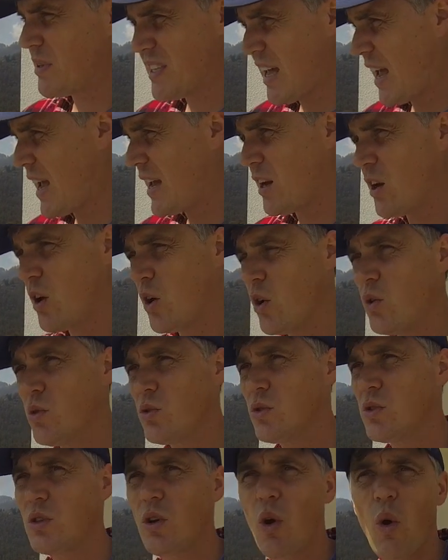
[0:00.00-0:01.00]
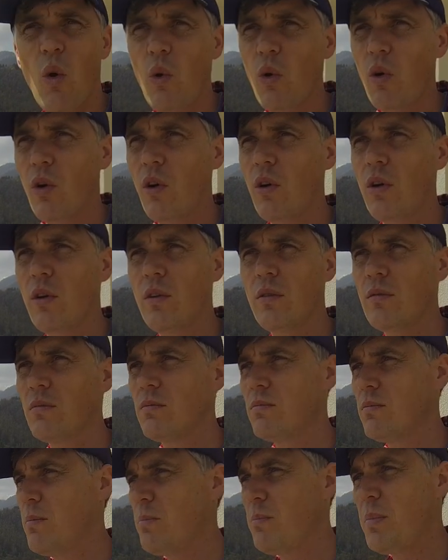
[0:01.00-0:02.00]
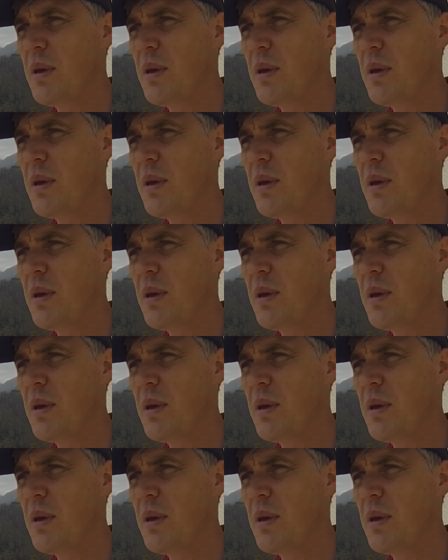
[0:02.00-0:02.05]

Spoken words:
potatoes, corn,